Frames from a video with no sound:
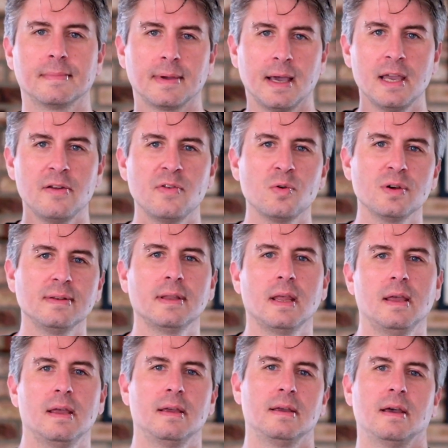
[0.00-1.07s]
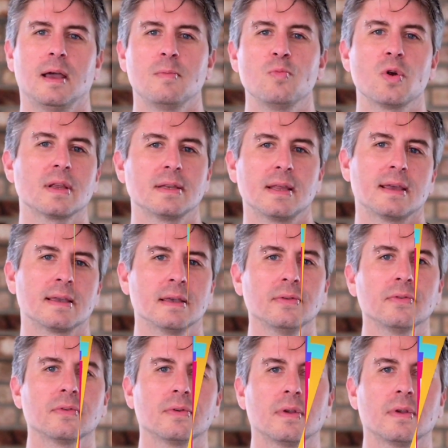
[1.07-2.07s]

Hi um, everyone, I'm Rick Takes.